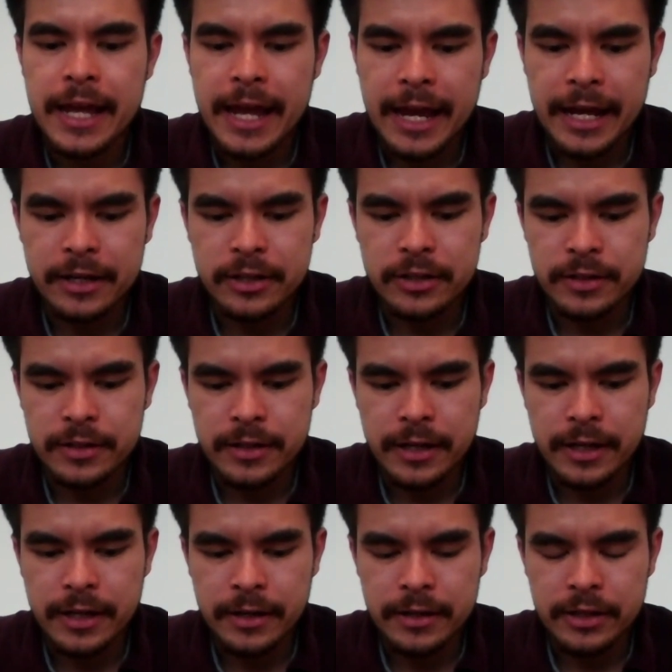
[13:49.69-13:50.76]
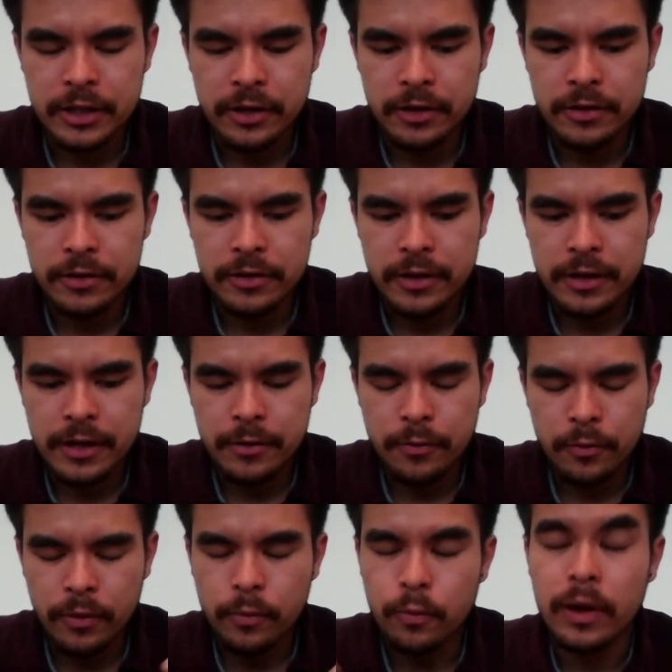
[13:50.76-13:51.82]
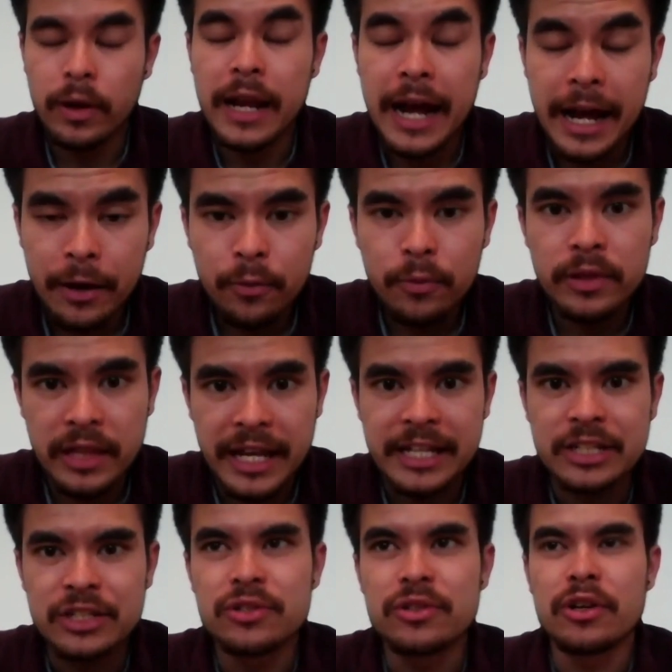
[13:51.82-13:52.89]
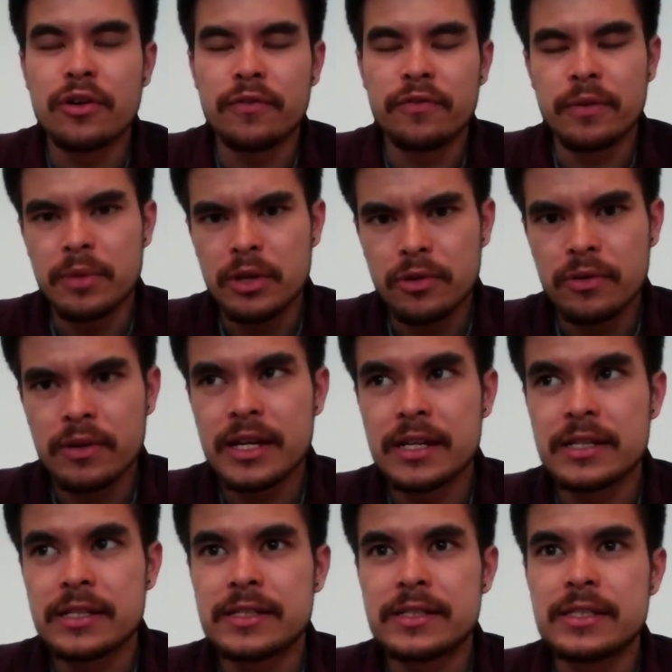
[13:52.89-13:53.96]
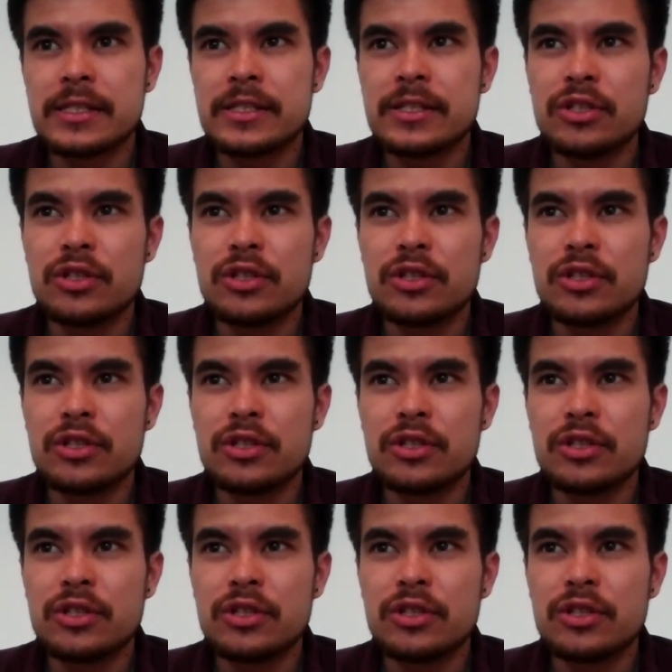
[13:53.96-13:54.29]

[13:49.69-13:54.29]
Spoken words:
And there, what I would like to know from you is,